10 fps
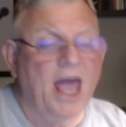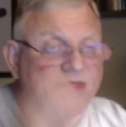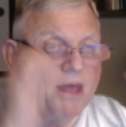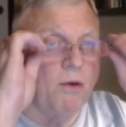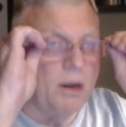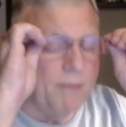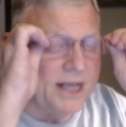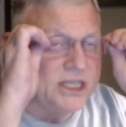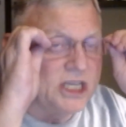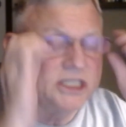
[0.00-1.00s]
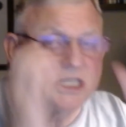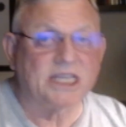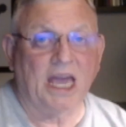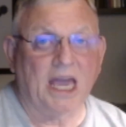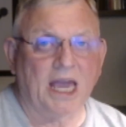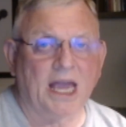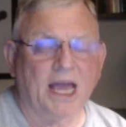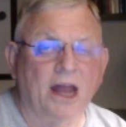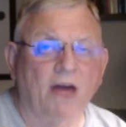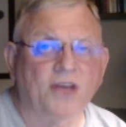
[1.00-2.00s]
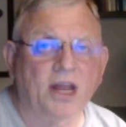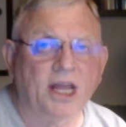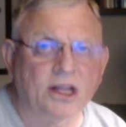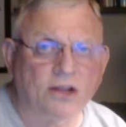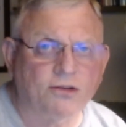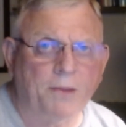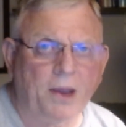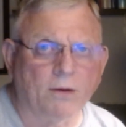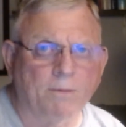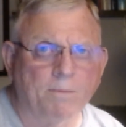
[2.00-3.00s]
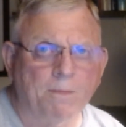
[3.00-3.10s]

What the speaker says: They wanted to make Jesus king, and all of a sudden, he disappeared.